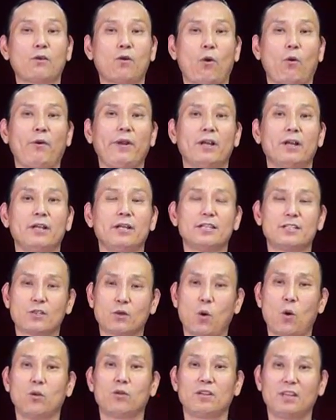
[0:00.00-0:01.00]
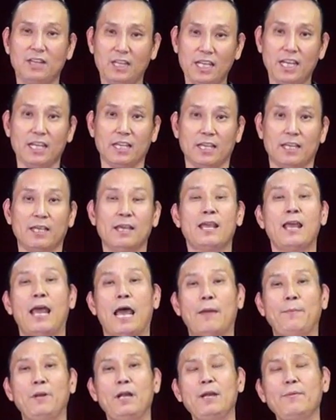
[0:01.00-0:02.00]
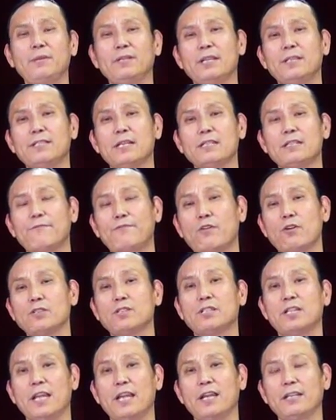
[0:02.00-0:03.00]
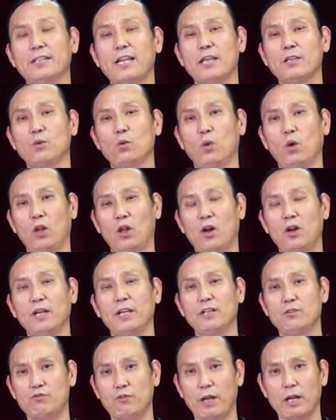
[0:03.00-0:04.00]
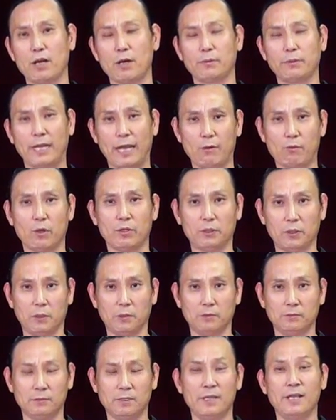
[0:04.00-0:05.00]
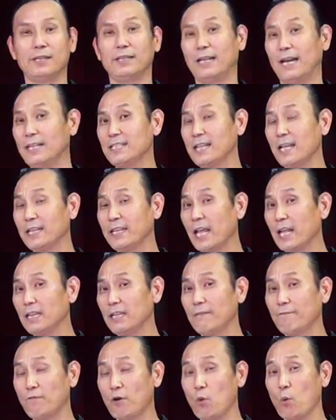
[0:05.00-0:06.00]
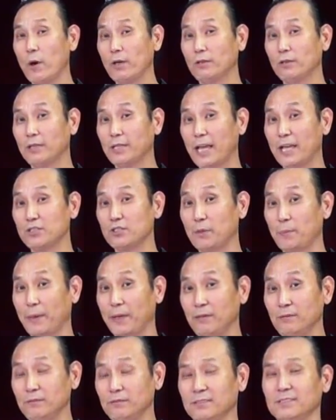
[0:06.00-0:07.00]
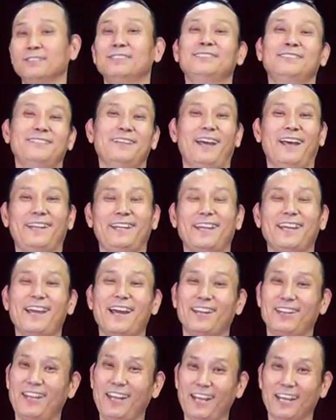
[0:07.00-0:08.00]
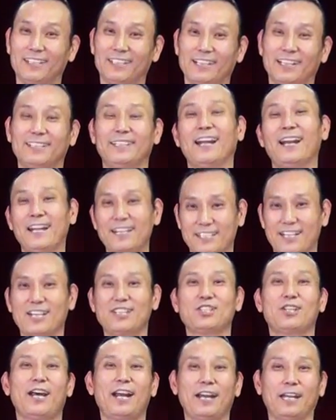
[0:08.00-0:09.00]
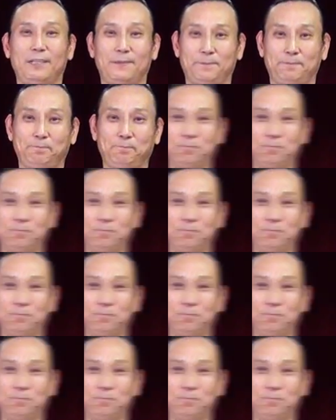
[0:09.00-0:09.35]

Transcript: in Korean is called ti. I believe this is the first thing that you will learn in training of Taekwondo. Did I say 10 different ways to tie your belt? I think I did. Then let's get started.